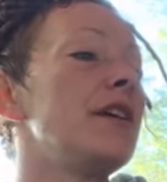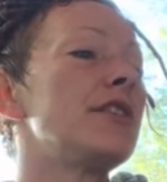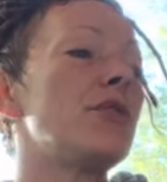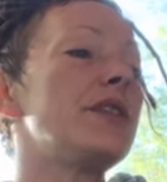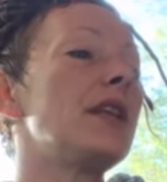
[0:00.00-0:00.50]

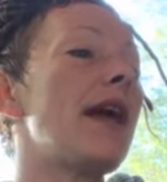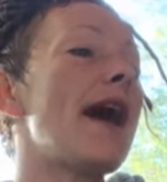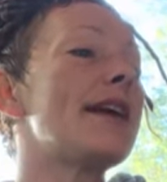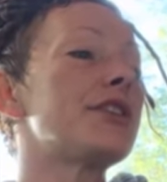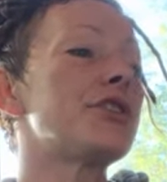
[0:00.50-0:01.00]
So when the
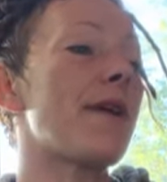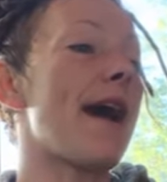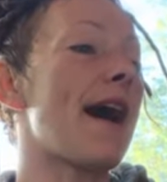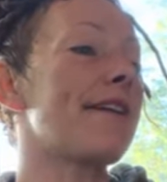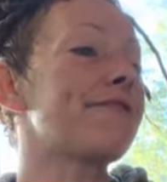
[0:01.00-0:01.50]
last
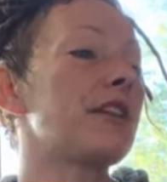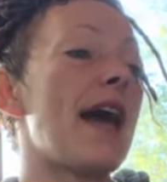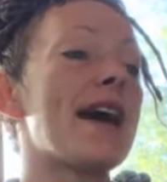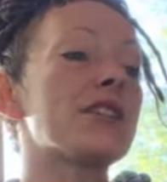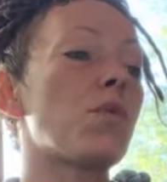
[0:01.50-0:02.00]
giraffe, the
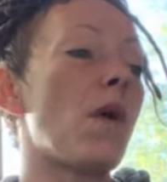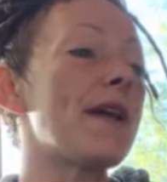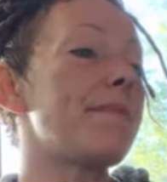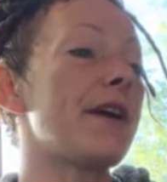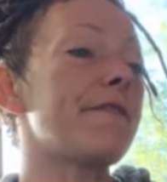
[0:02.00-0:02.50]
last
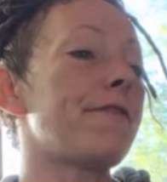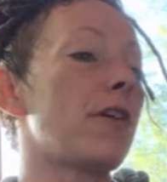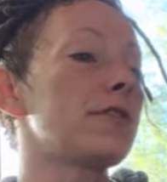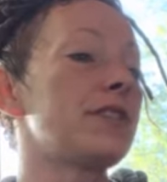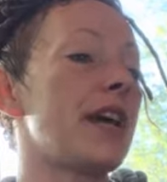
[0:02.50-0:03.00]
white bear
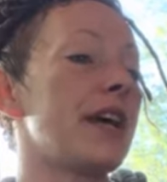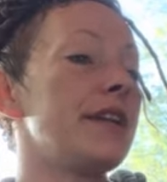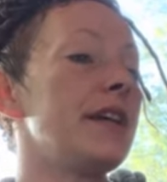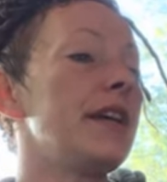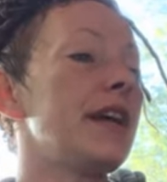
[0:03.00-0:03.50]
falls dead,